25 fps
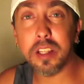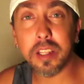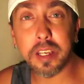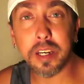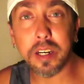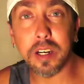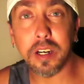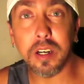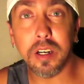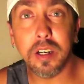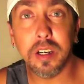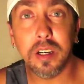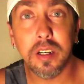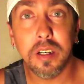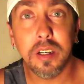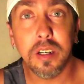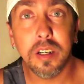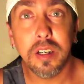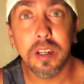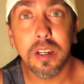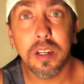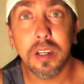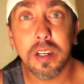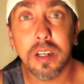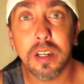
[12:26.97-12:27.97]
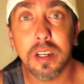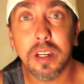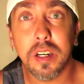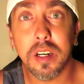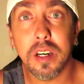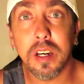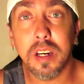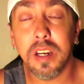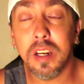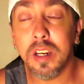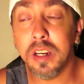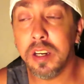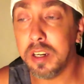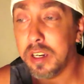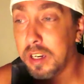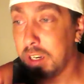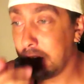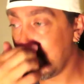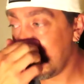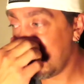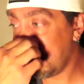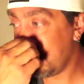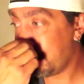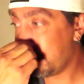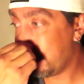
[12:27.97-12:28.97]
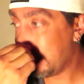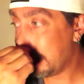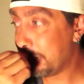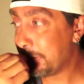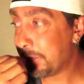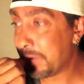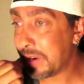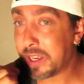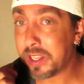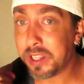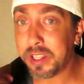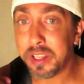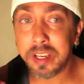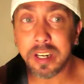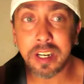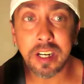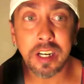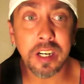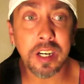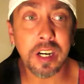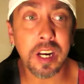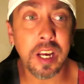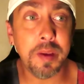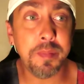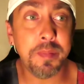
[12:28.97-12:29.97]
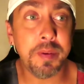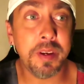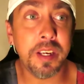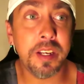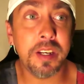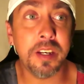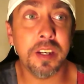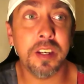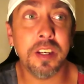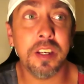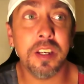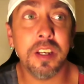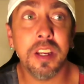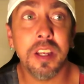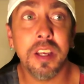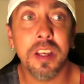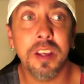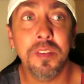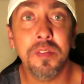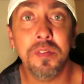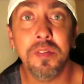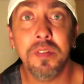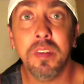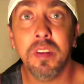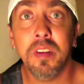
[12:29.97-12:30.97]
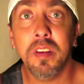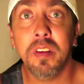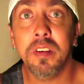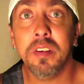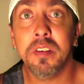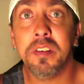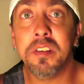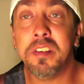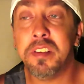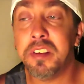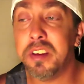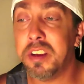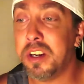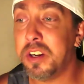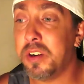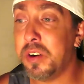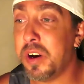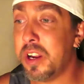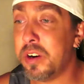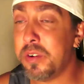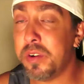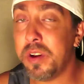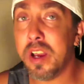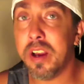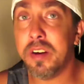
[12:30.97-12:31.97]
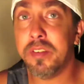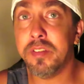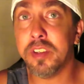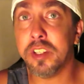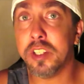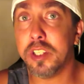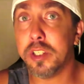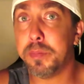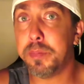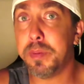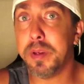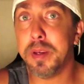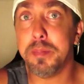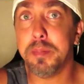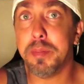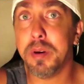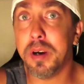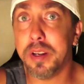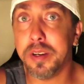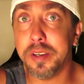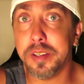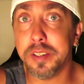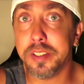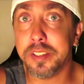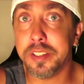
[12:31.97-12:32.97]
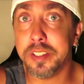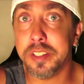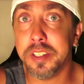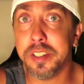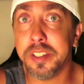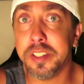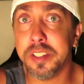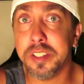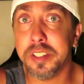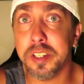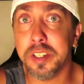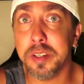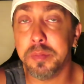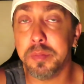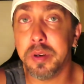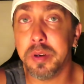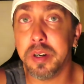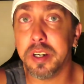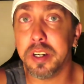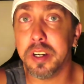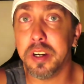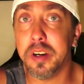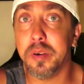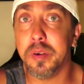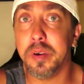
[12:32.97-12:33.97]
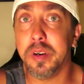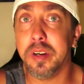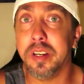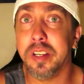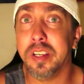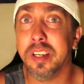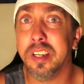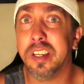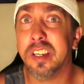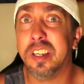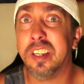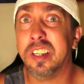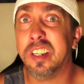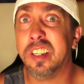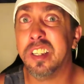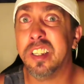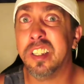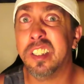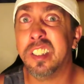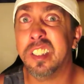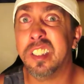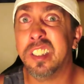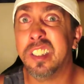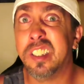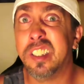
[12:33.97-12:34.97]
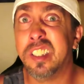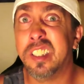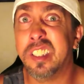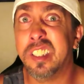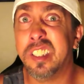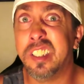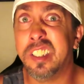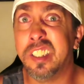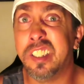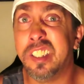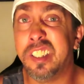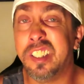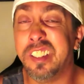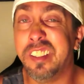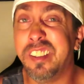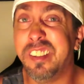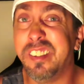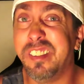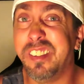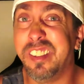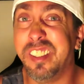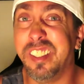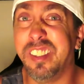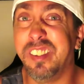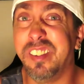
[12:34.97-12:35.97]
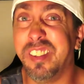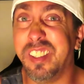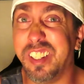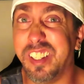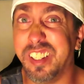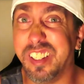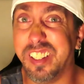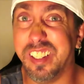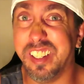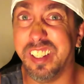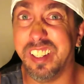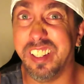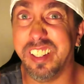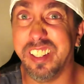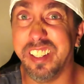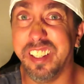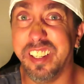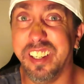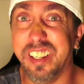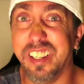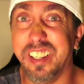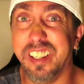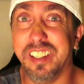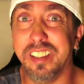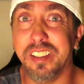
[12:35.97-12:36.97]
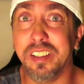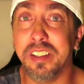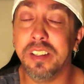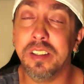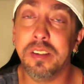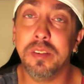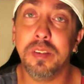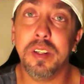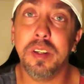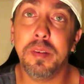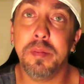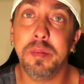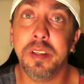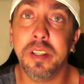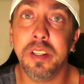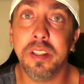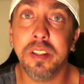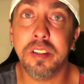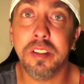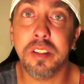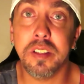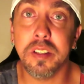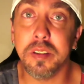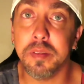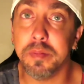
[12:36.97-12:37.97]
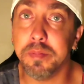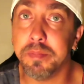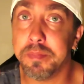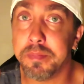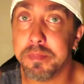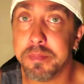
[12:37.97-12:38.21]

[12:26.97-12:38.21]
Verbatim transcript: cleaner. And and, if, and by cleaner I mean you know, I don't have a spit bottle sitting somewhere going, do you really want to touch that? You know what I mean? So,